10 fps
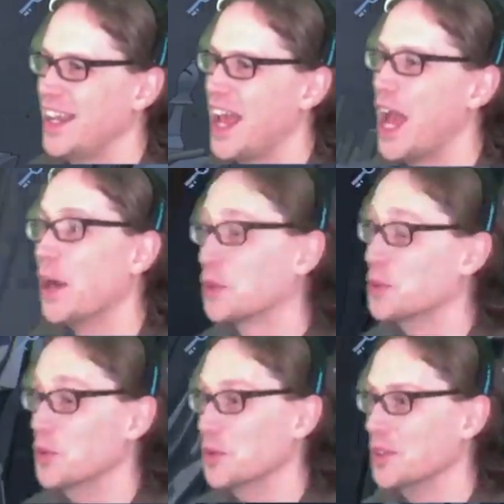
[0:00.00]
How
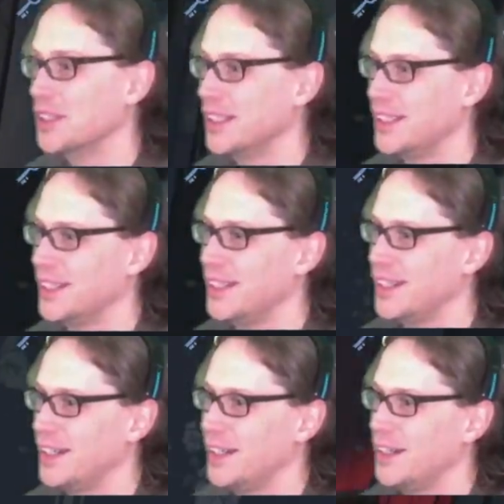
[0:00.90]
cool.
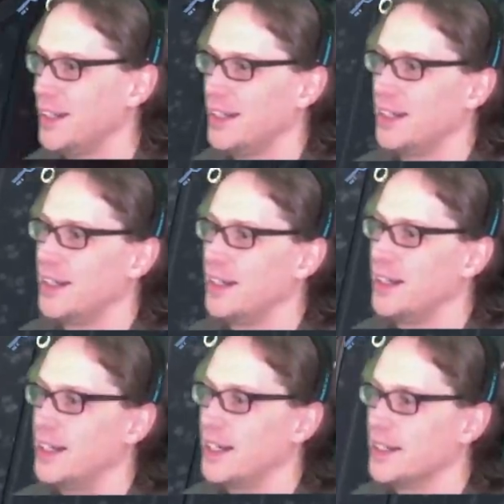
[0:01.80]

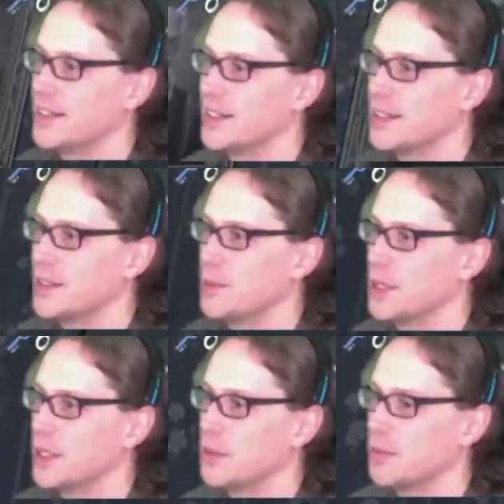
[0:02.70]
Alright, so we can go